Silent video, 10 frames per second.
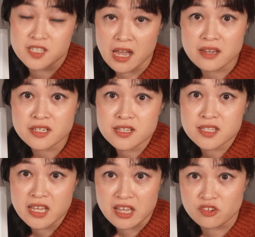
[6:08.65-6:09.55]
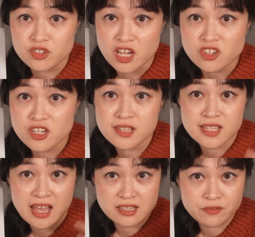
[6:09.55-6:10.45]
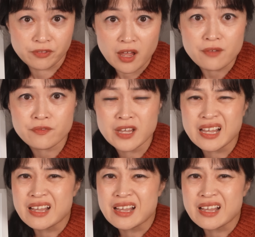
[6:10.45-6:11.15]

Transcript: Scientists see introductions as fluff.